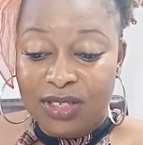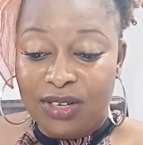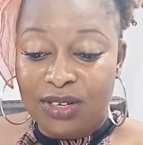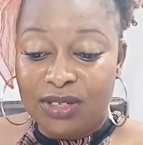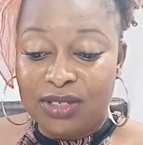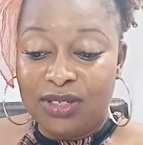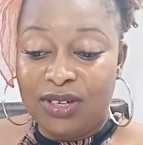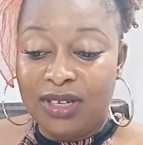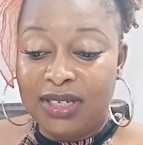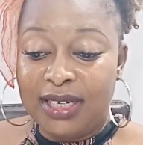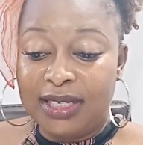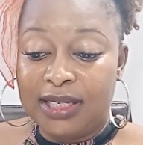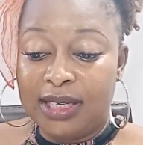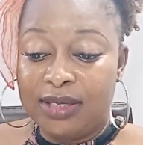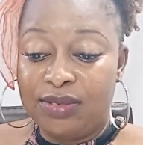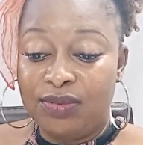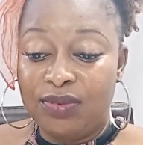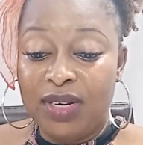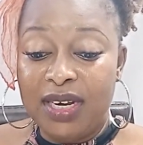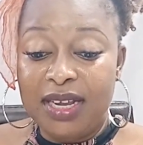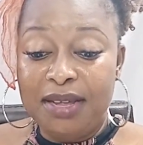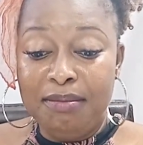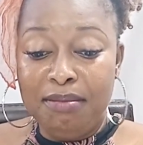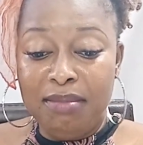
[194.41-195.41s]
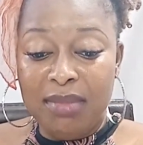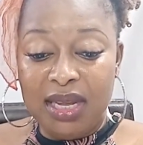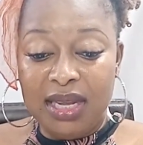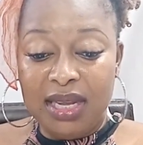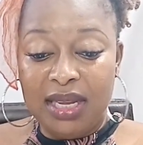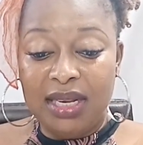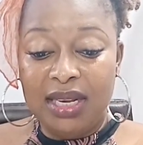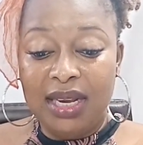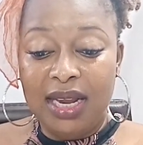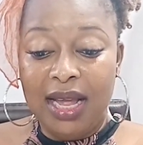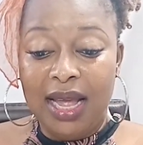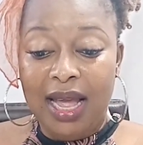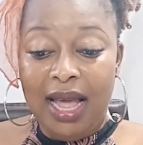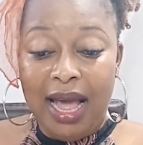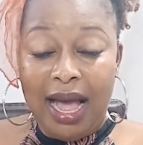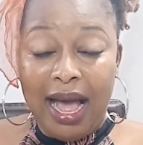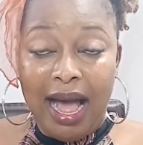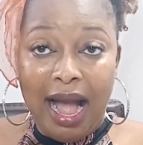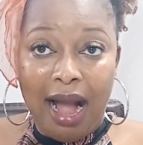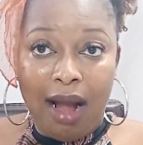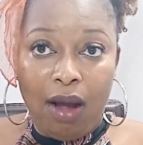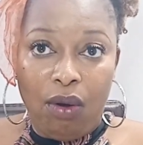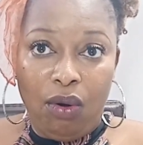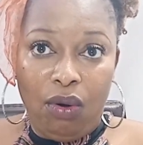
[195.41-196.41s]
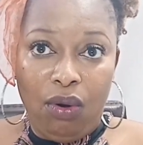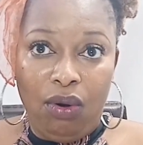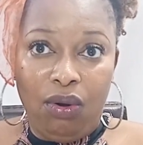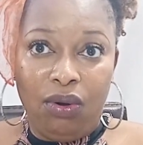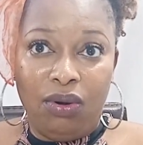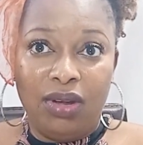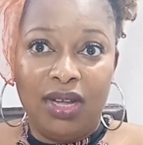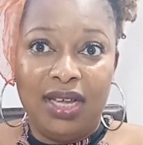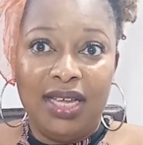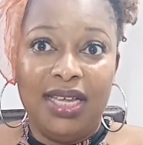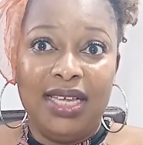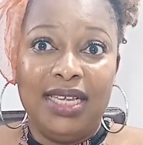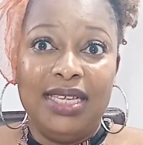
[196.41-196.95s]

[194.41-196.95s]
does not necessarily mean alcohol.